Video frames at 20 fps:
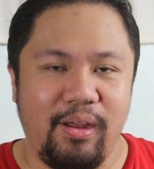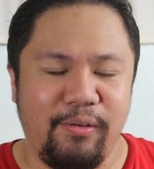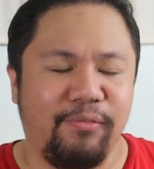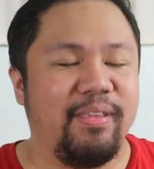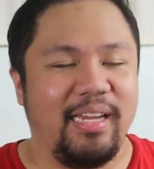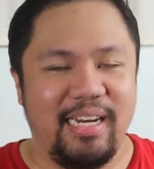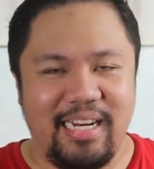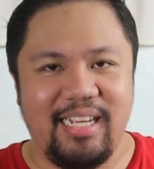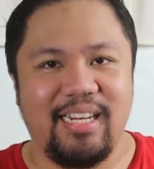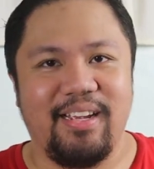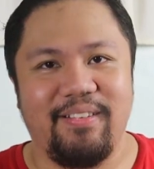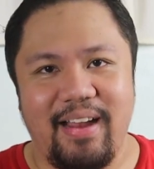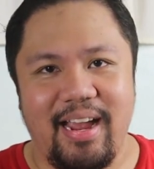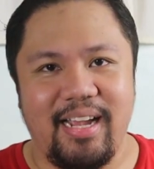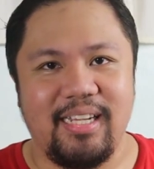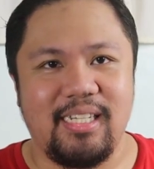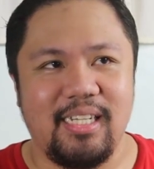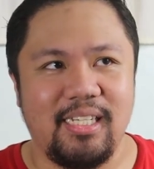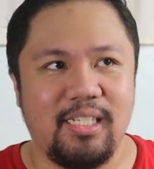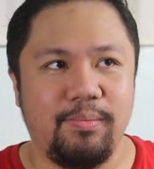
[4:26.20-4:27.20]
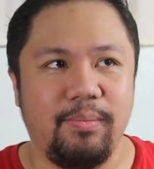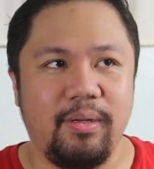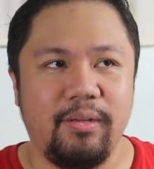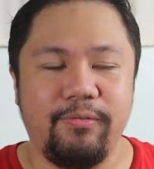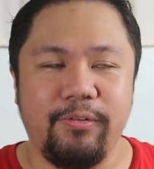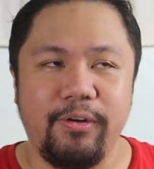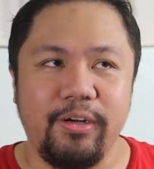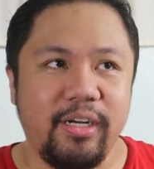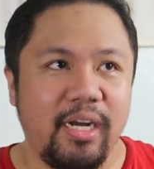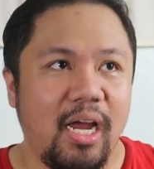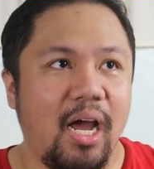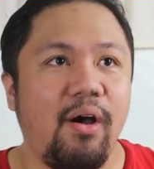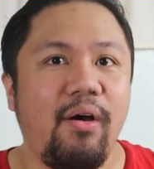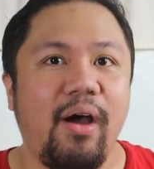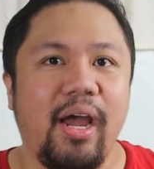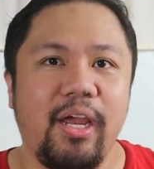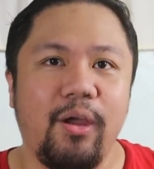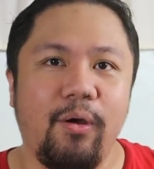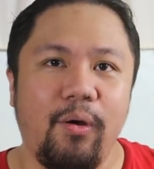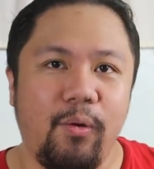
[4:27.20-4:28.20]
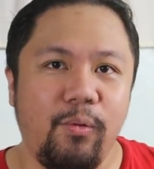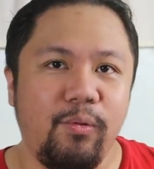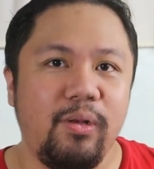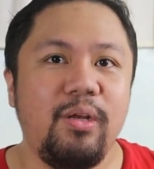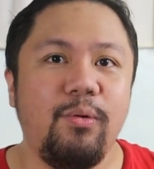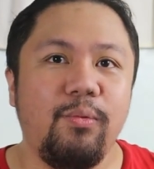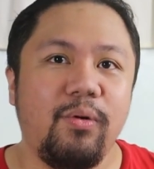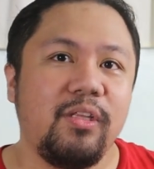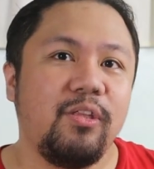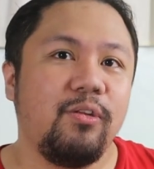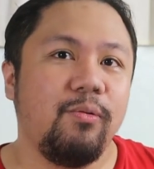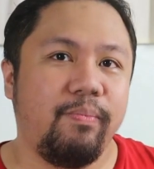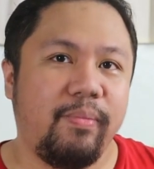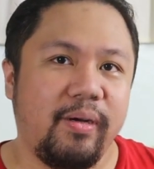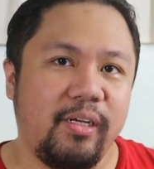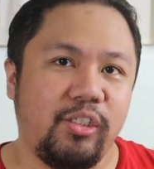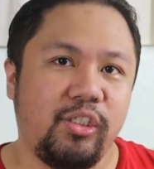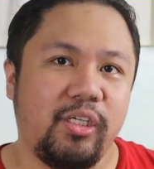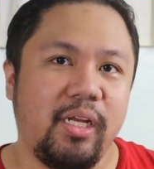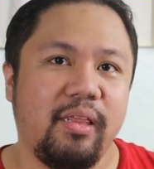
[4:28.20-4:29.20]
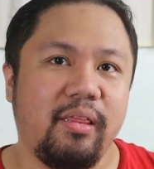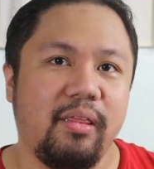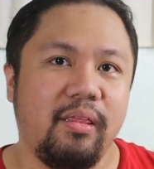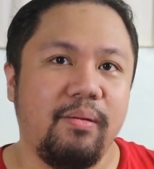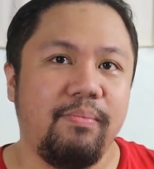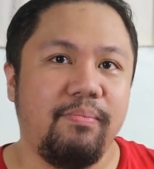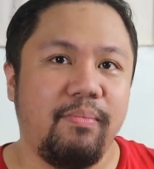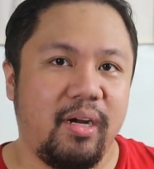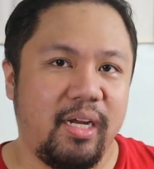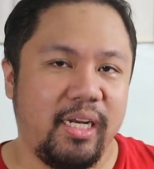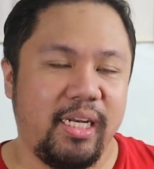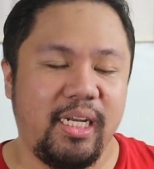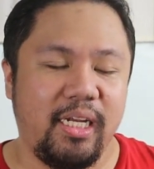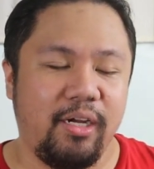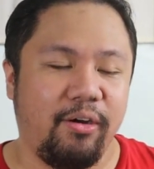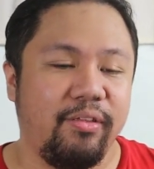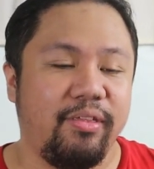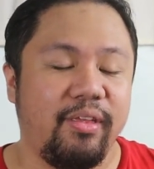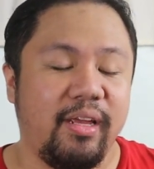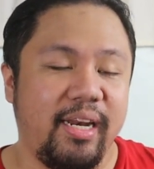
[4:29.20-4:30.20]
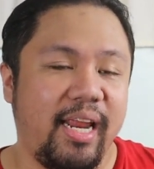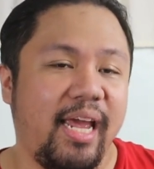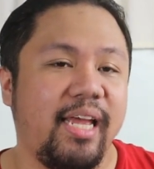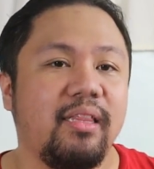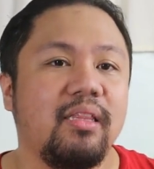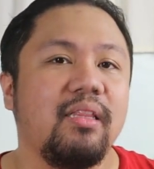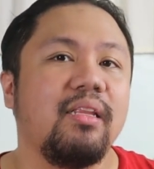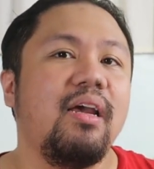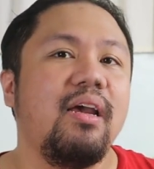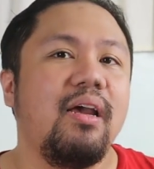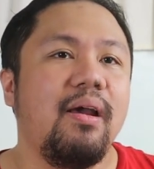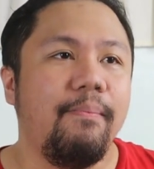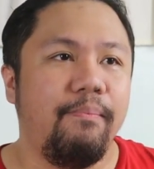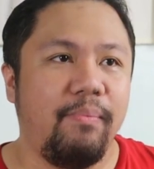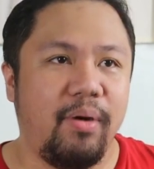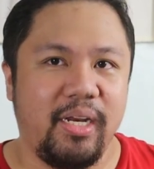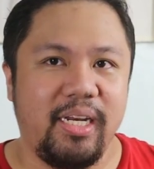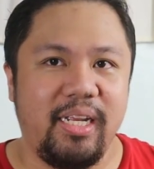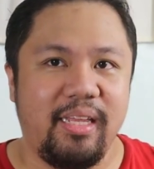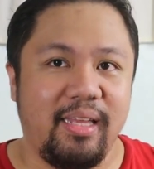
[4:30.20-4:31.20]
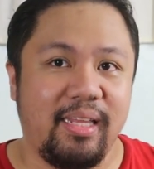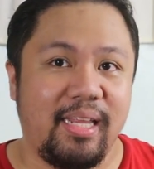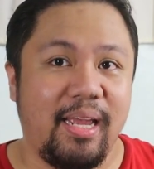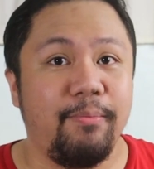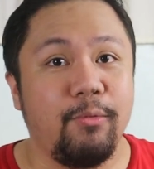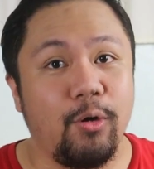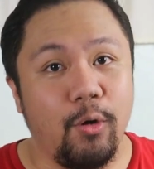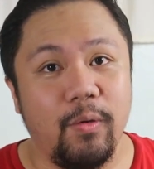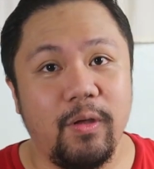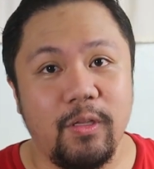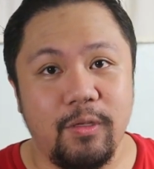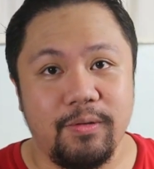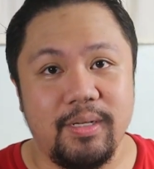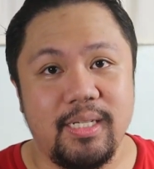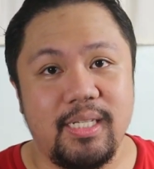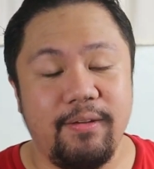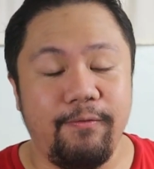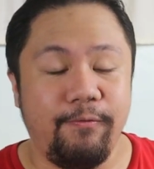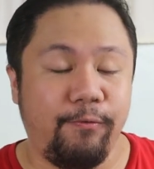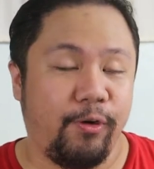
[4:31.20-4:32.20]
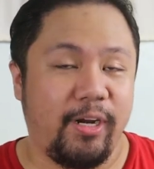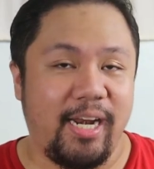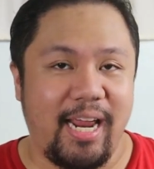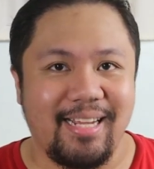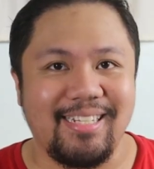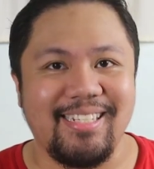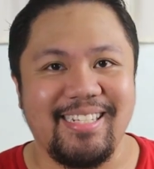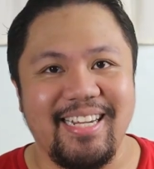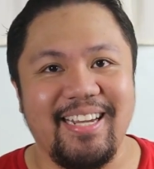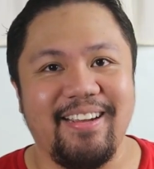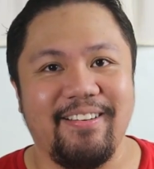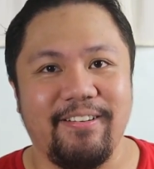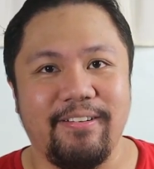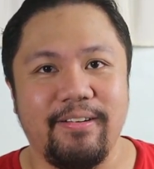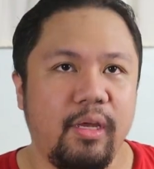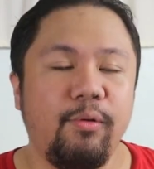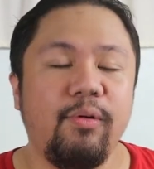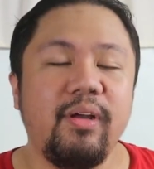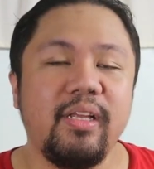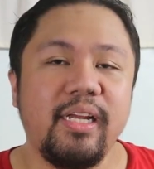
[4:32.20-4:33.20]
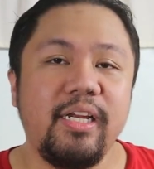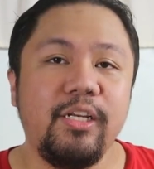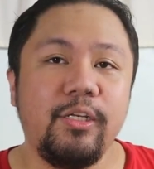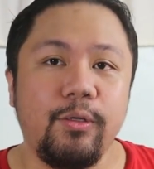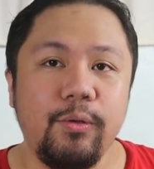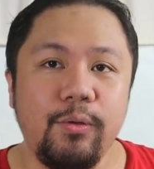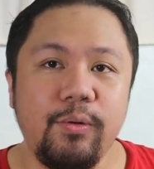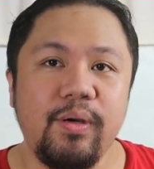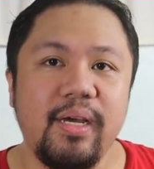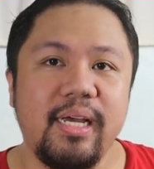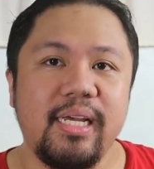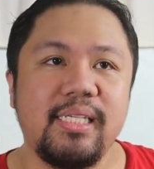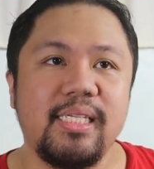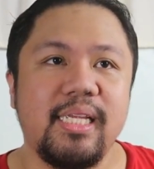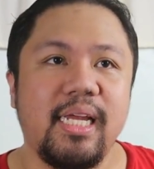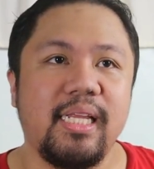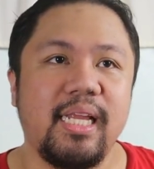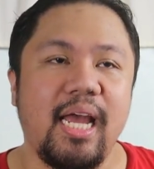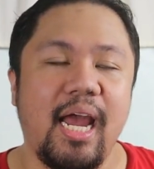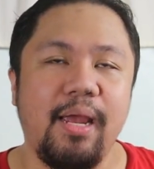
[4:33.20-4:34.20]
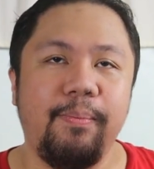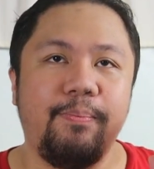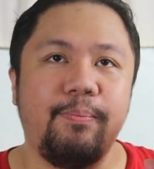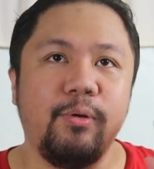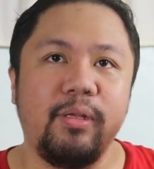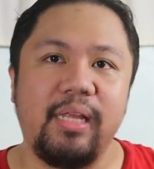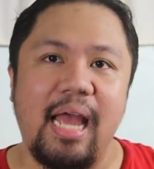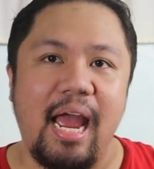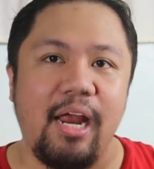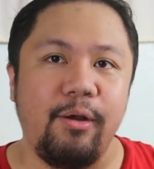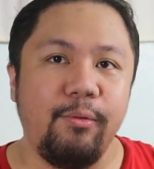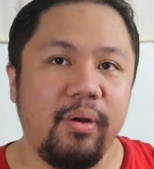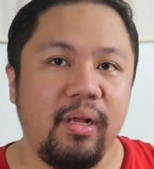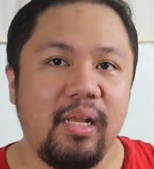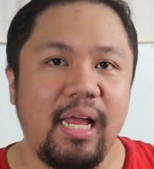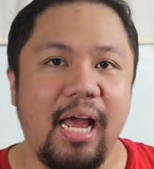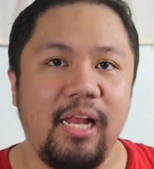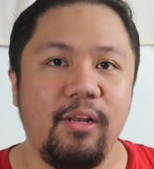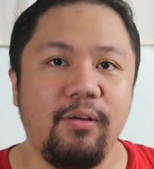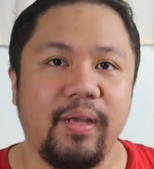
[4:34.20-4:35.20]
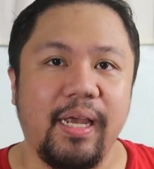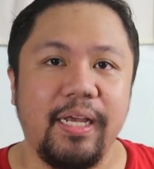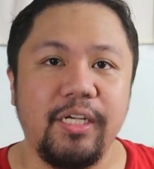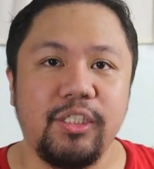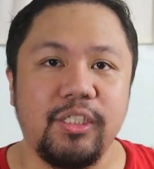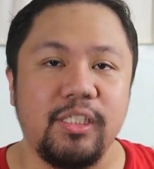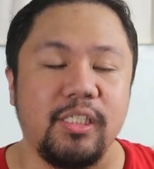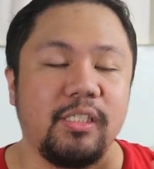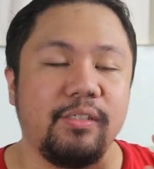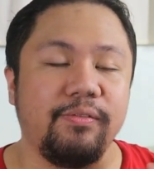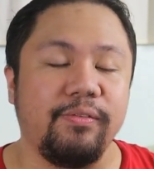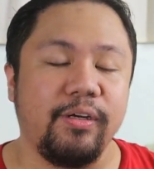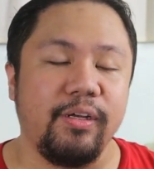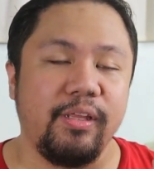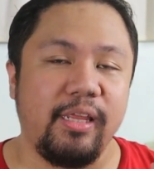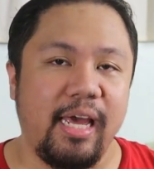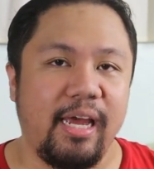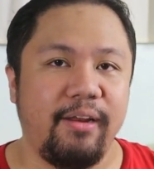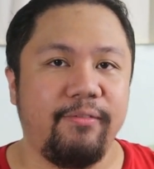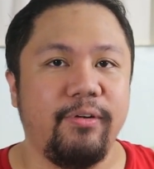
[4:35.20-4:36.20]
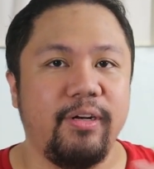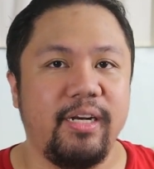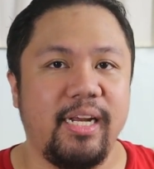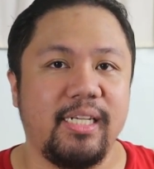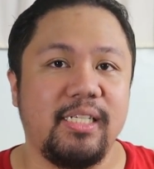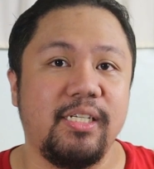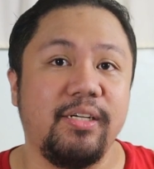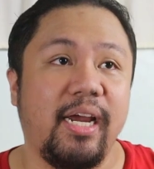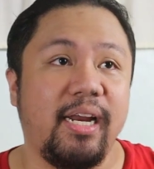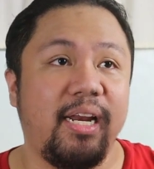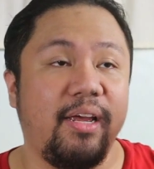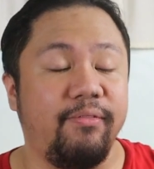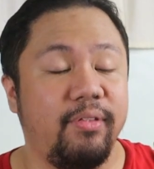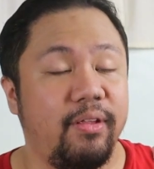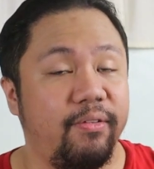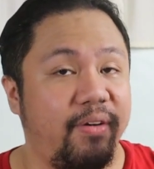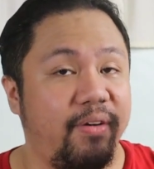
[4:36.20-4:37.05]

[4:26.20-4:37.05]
if the need arises. But for now, I only want to budget the money or the net money that I'm going to receive for next year. Then what I do is that I put annual allocations for that for next year, and I've